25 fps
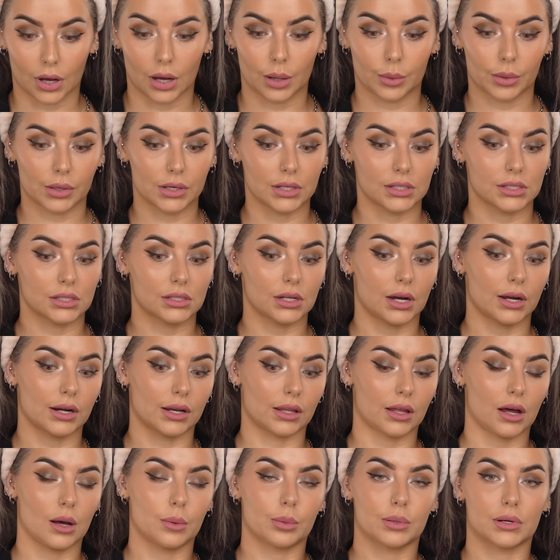I'm gonna to tidy
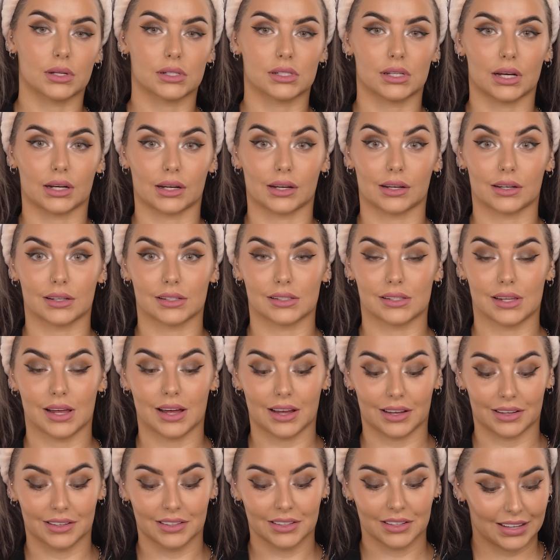that up in a second because
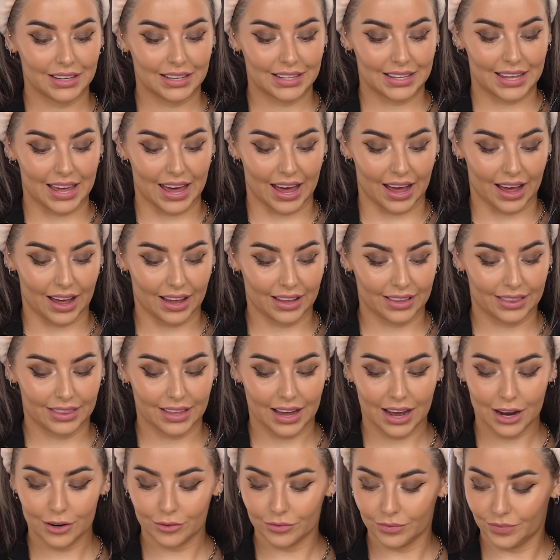that, yeah,
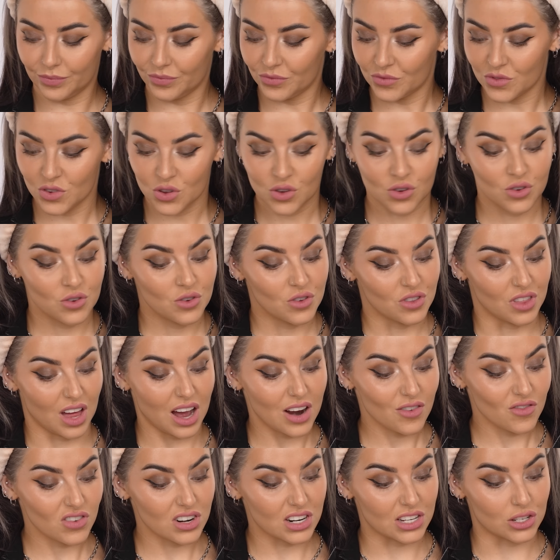that,
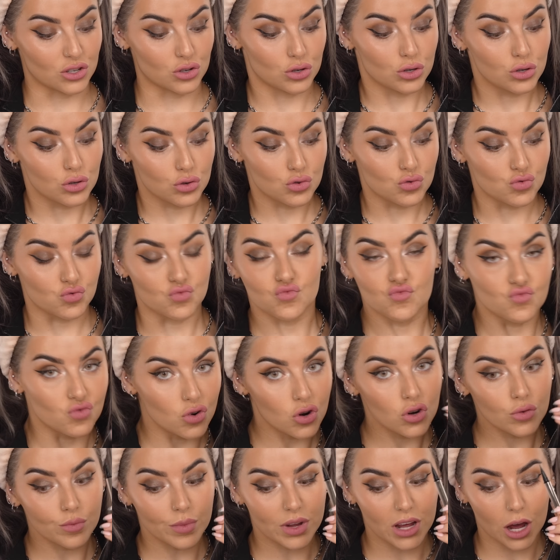that really
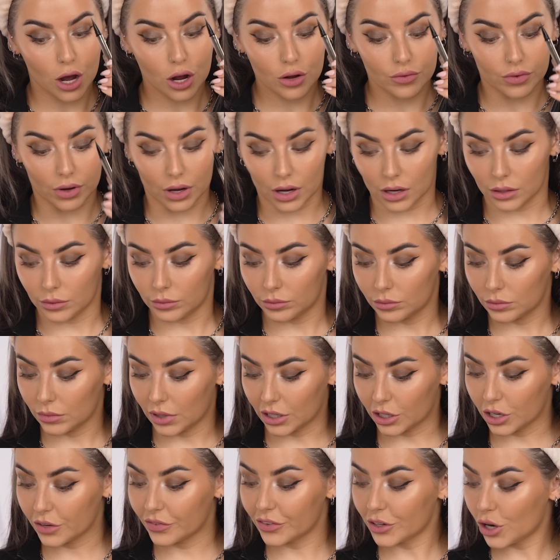screwed me over.
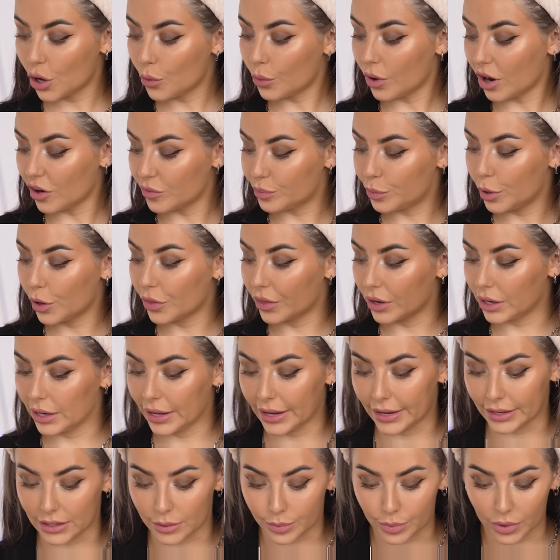I don't even know where I've put the
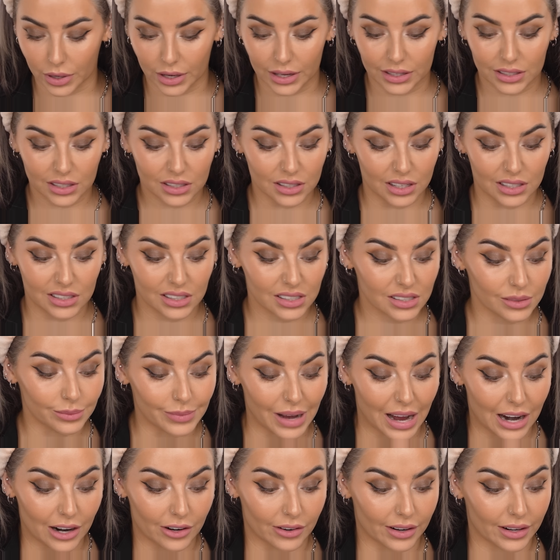lid, but it, it doesn't
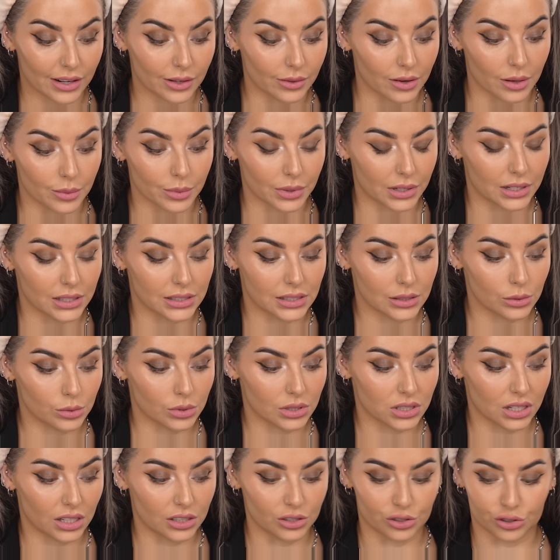matter anyway because it
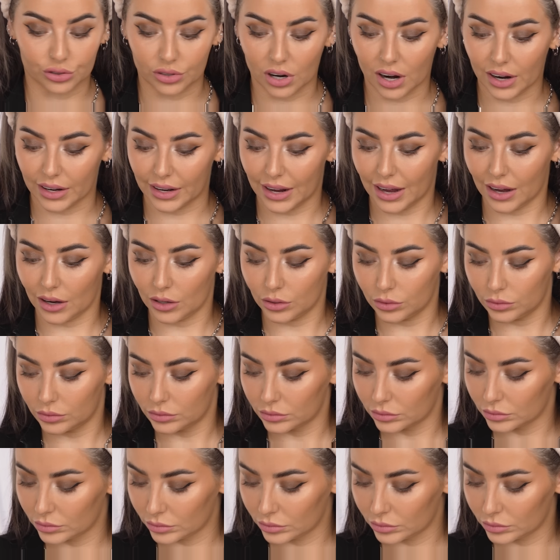was like dried out.